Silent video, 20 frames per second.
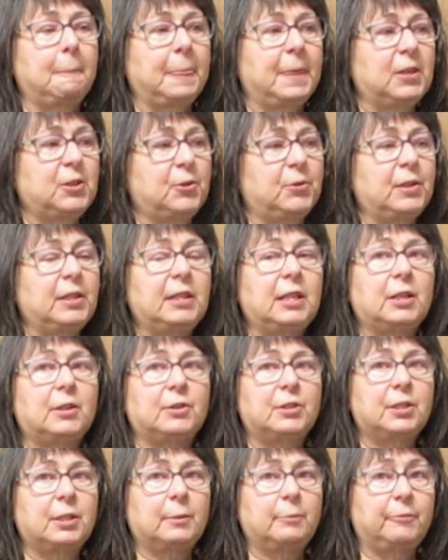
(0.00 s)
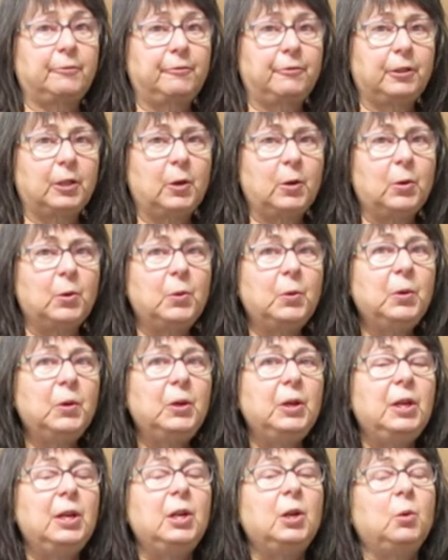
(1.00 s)
so that there's some flow
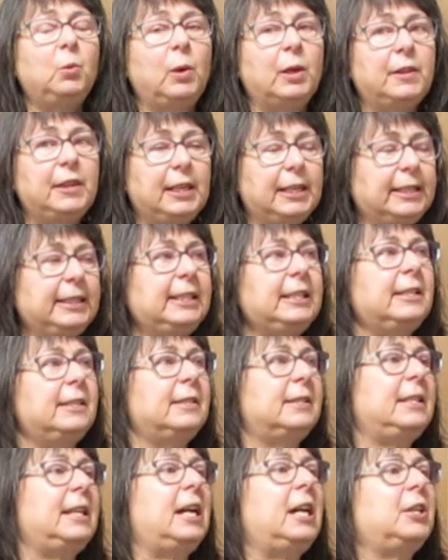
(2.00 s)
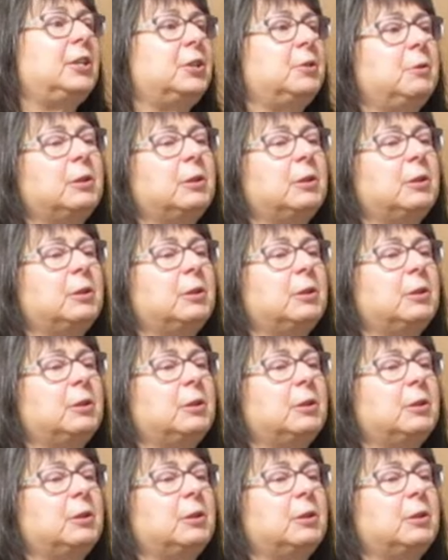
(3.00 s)
within the stash,